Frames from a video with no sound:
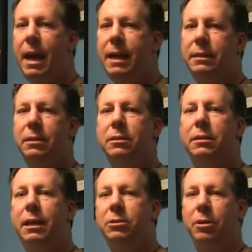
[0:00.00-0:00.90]
case,
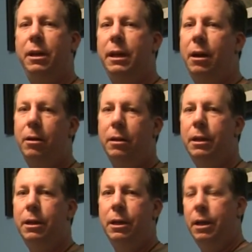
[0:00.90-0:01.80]
because things are going to get
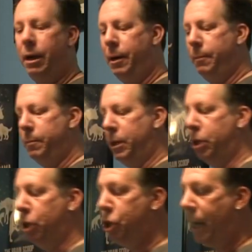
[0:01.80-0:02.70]
all
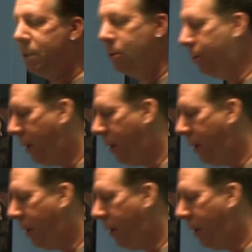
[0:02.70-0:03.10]
jostled